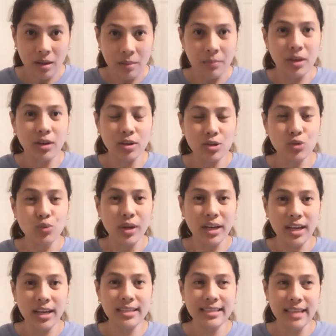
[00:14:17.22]
Because when
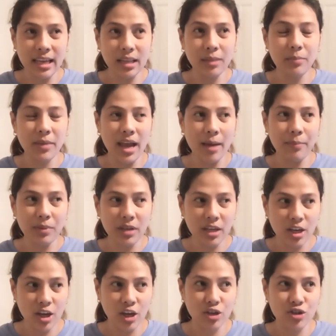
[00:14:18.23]
I send my
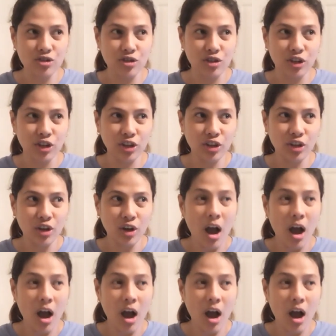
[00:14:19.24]
application,